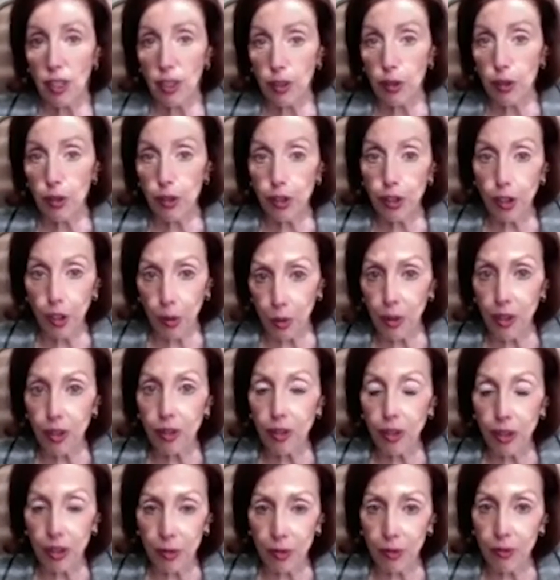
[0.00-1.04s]
on who you go
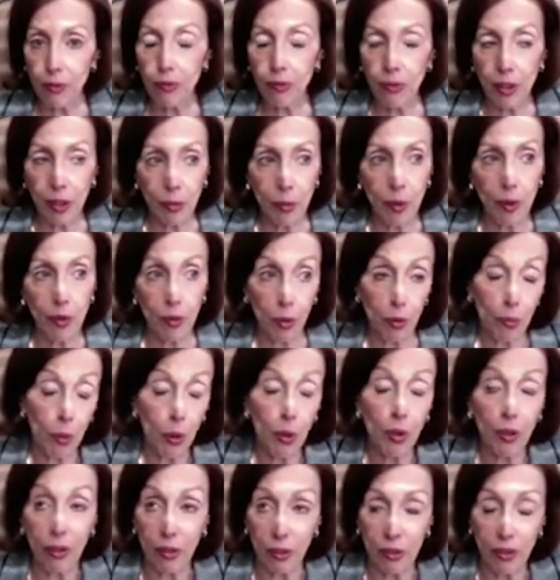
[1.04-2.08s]
with, and or
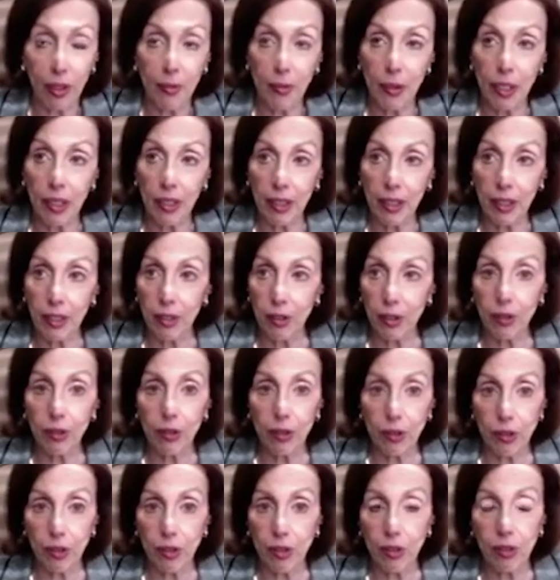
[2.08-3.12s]
more. I mean, I think
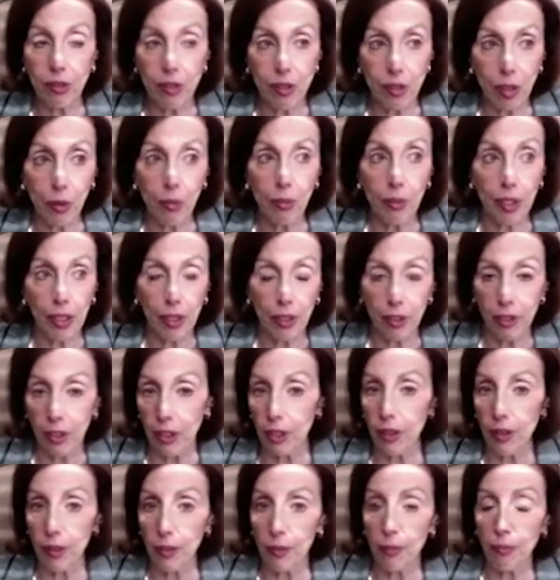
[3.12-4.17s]
there's some
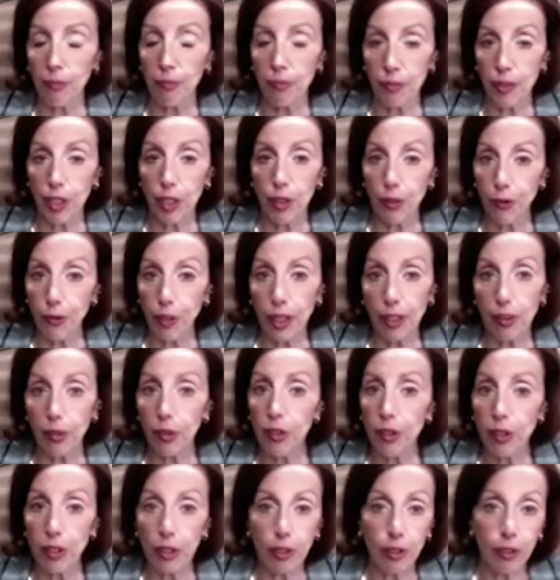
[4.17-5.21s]

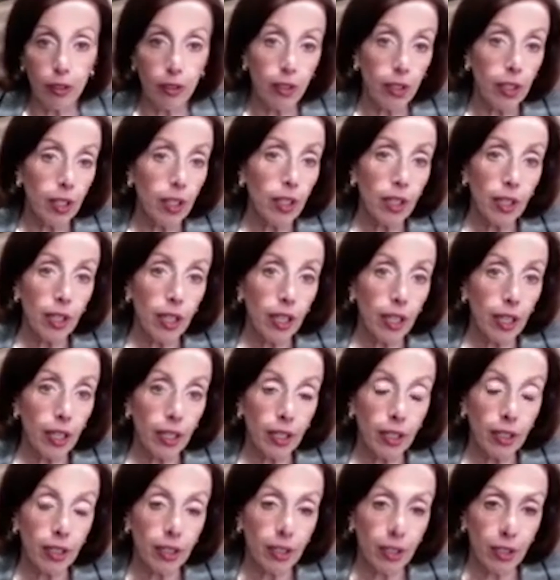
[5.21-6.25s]
FindLaw
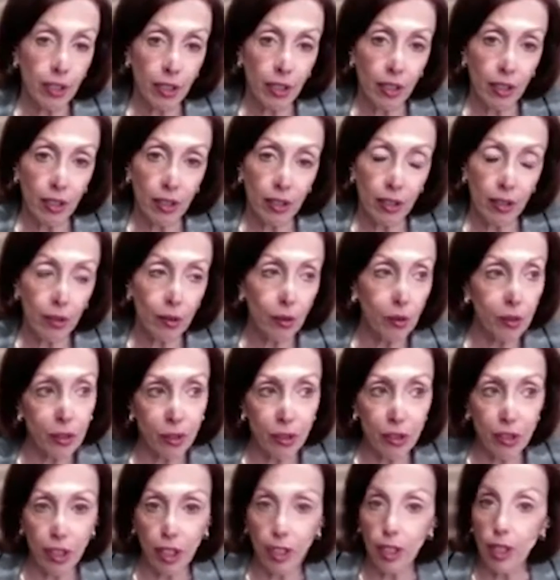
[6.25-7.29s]
and
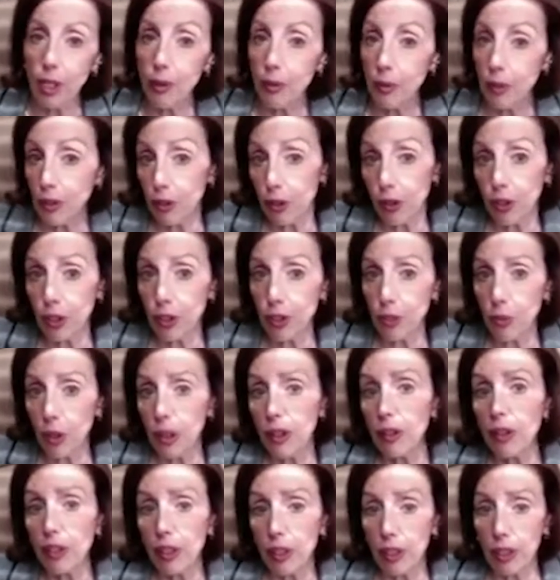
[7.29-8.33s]
lawyers.com that charge
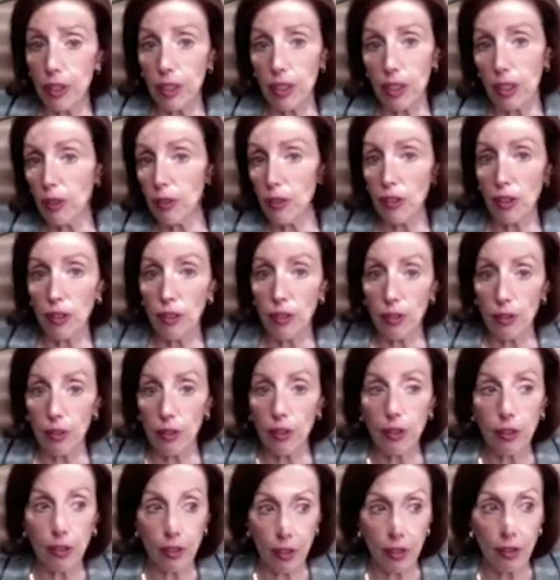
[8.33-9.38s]
monthly. That
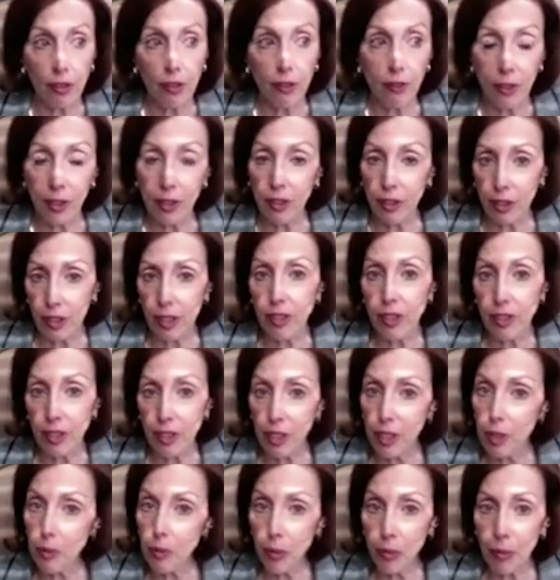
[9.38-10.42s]
a nice
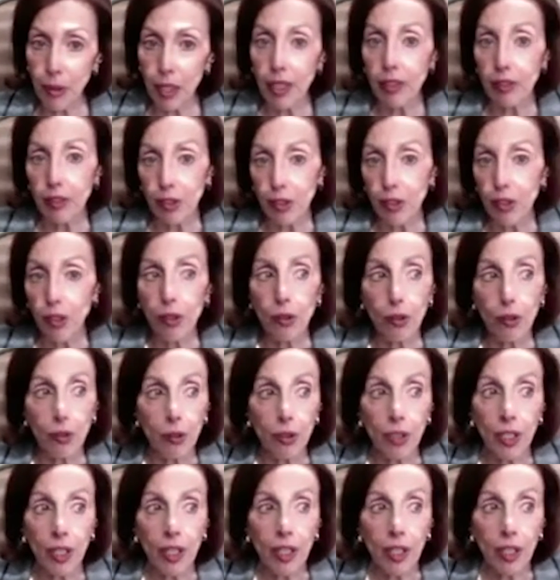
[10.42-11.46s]
steep amount.
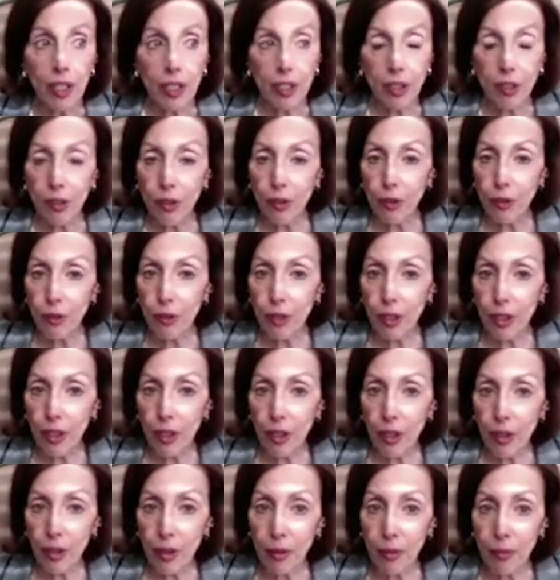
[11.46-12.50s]
So, and
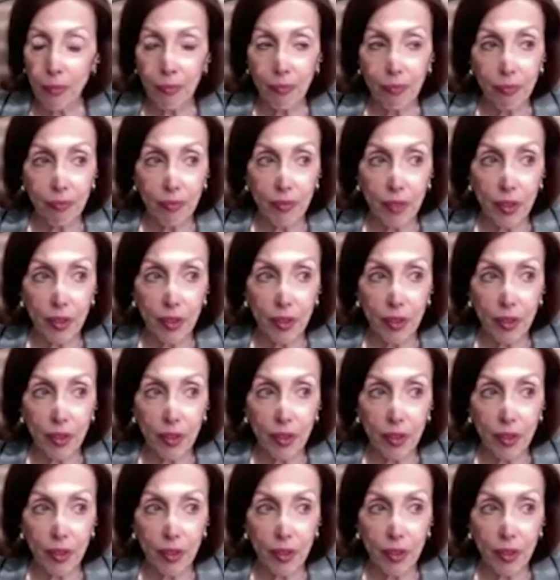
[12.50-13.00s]
I'm